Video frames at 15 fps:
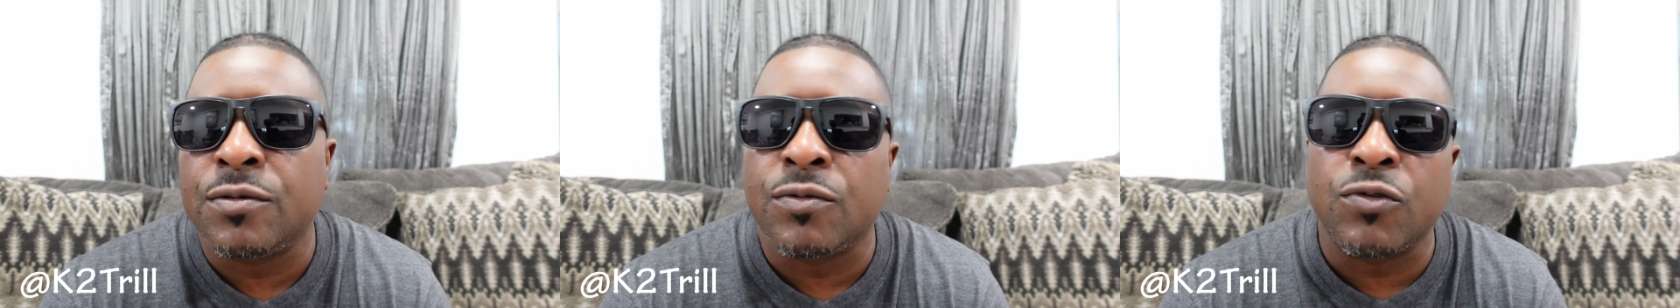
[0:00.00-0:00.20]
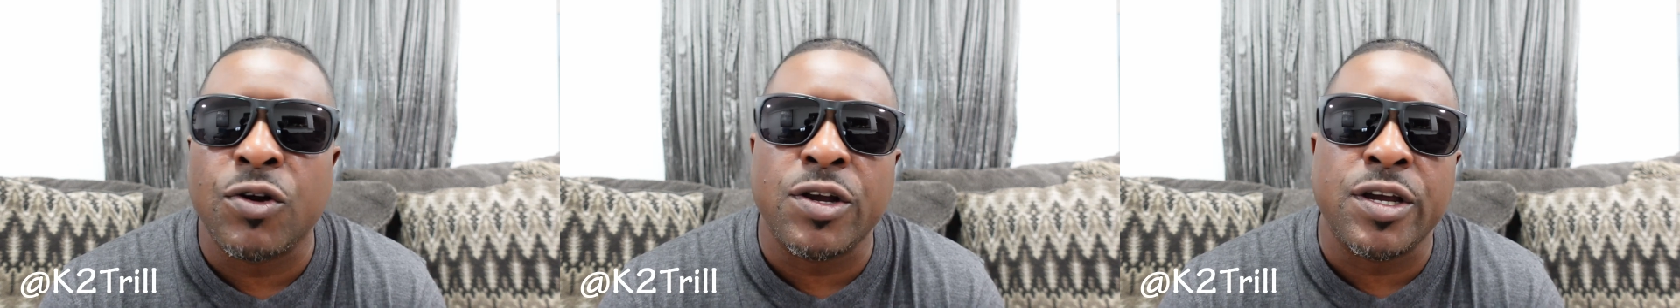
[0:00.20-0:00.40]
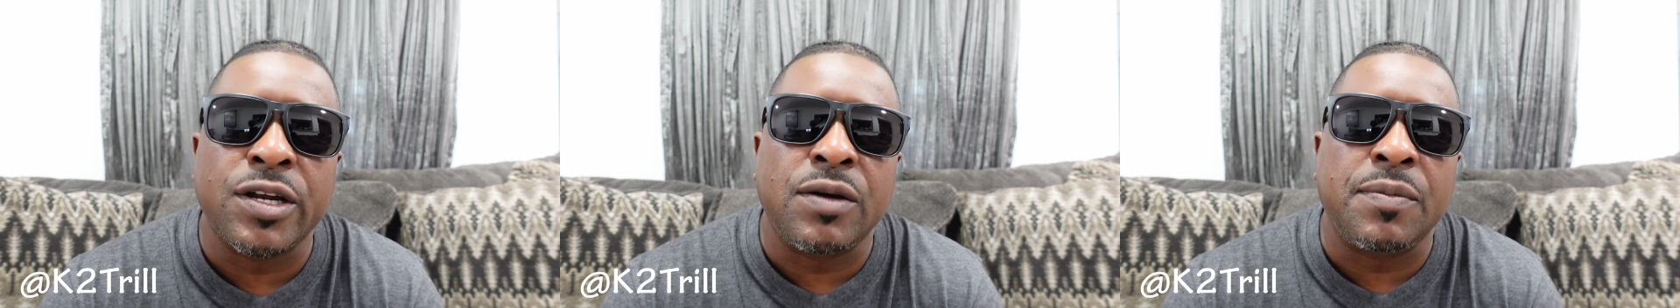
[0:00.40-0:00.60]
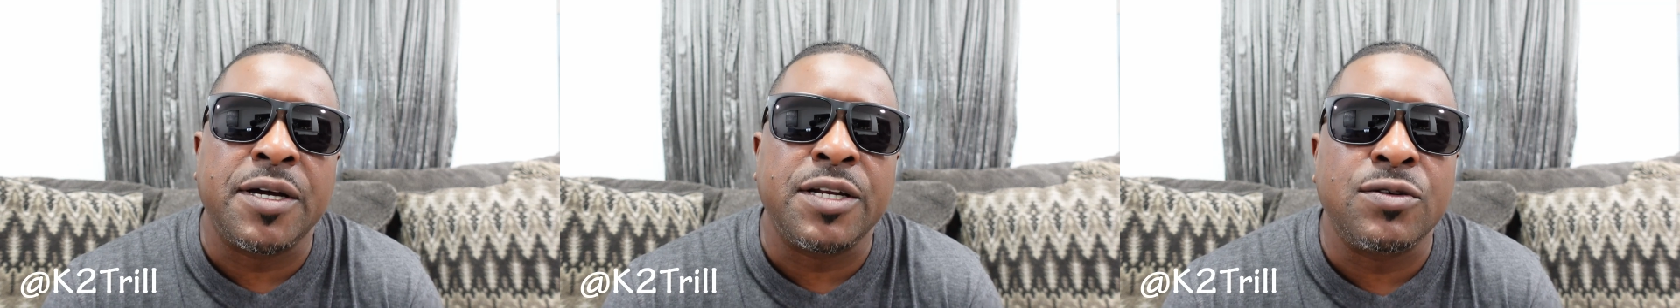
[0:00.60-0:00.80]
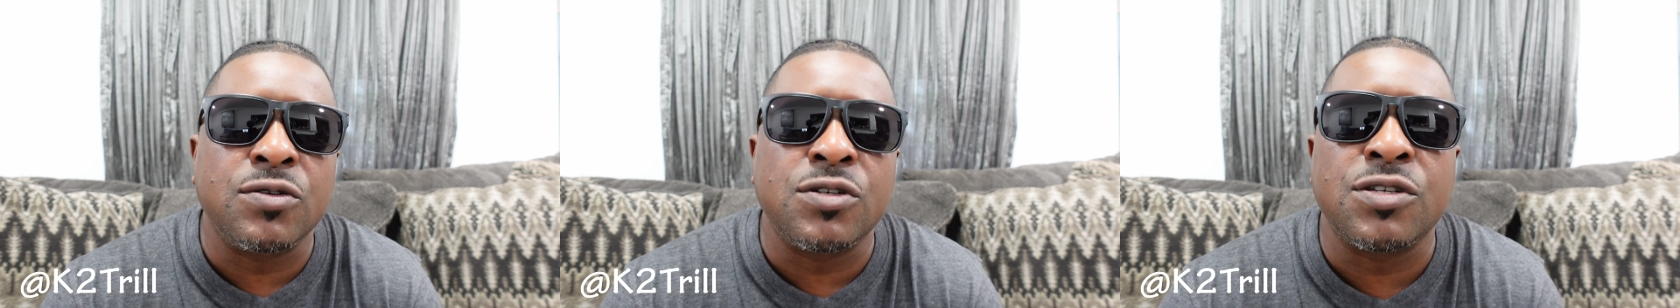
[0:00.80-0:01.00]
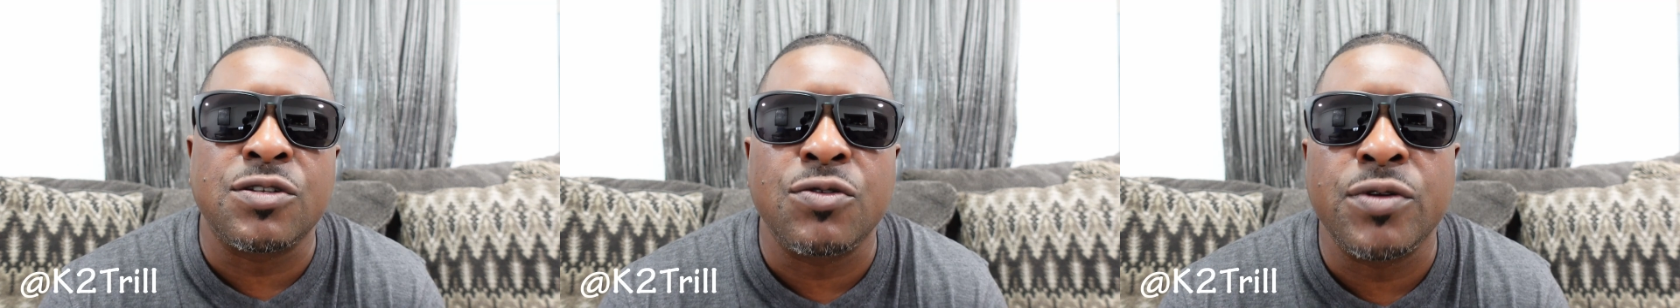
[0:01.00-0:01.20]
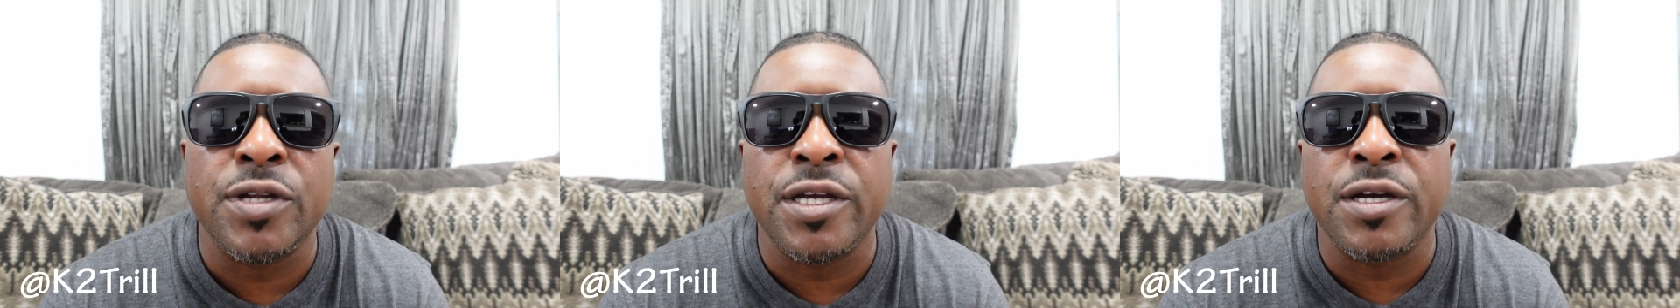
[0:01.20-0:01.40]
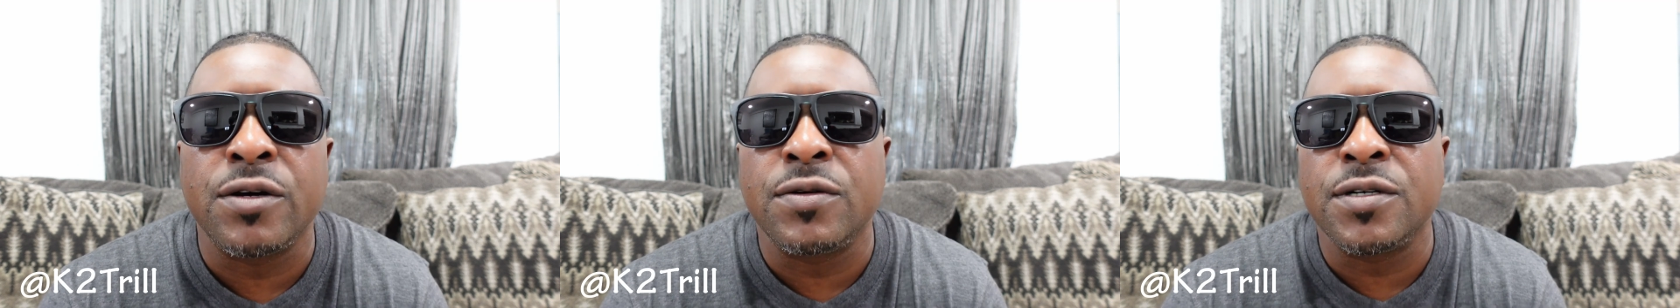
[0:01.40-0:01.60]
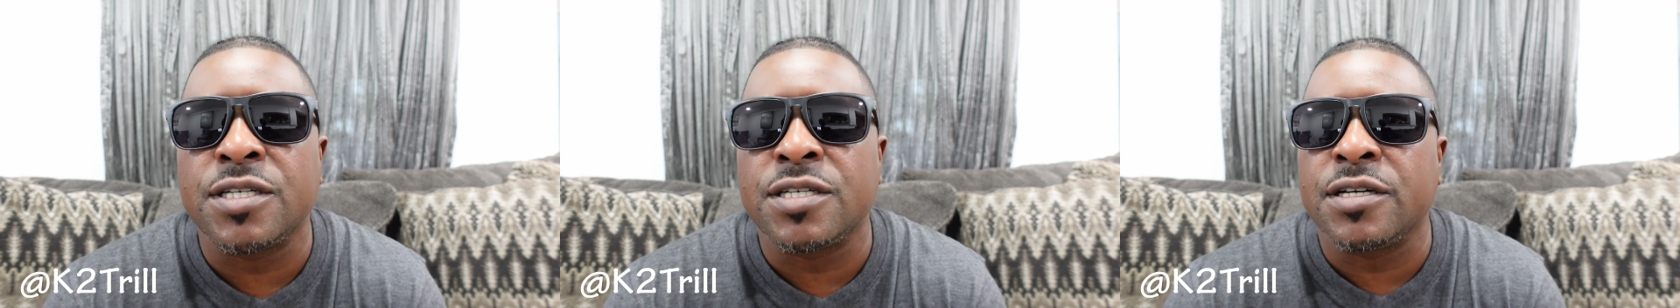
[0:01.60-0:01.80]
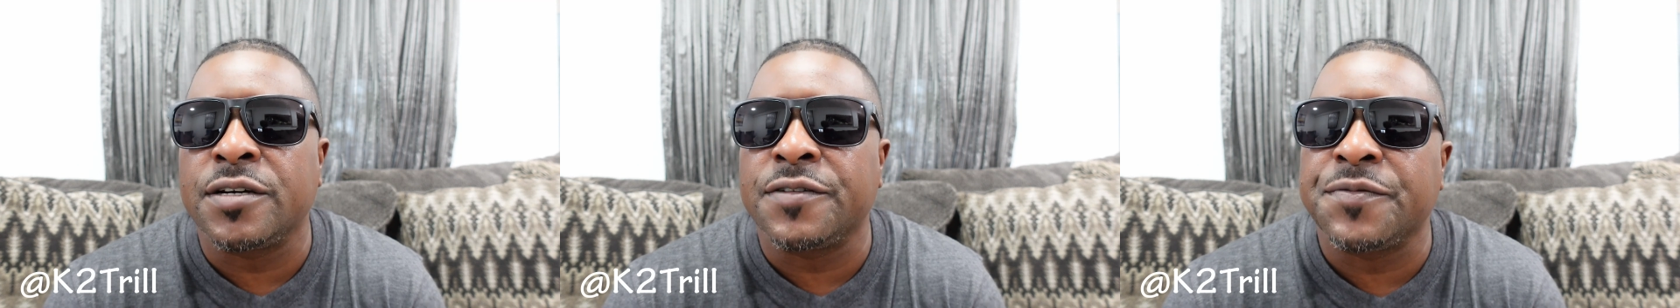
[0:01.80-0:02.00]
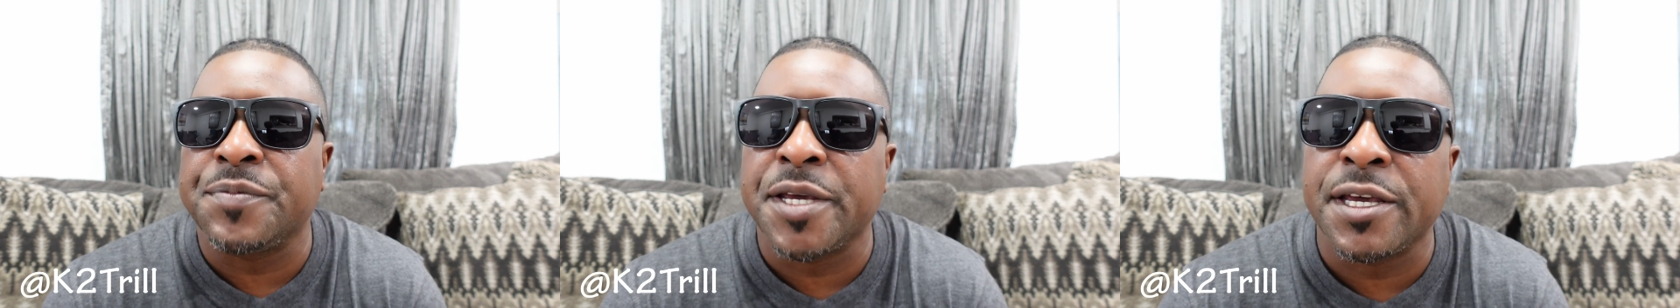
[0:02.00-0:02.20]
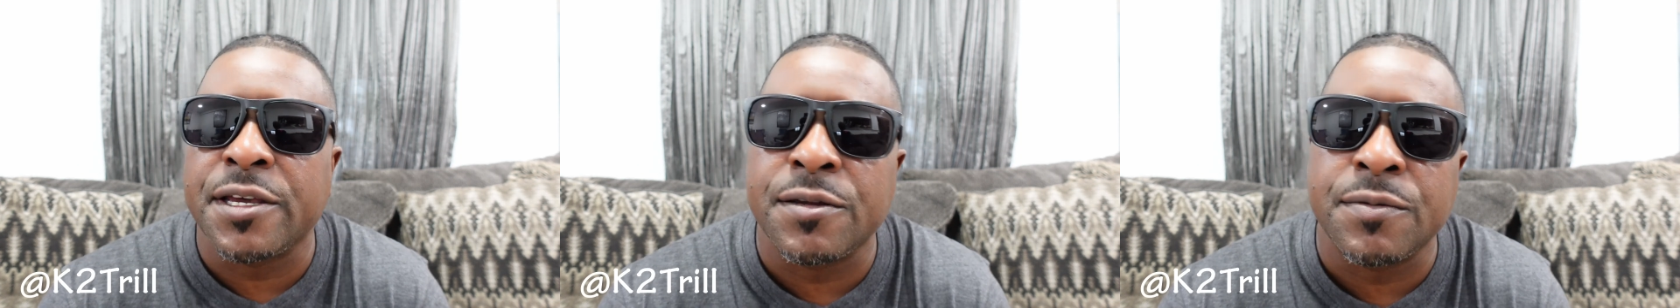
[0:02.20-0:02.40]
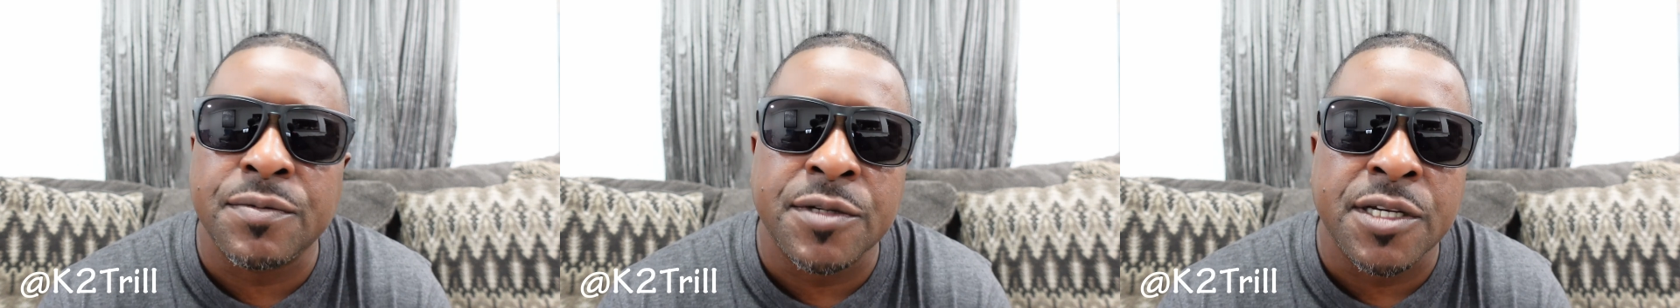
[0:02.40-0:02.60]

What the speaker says: Working on my new studio and stuff, man.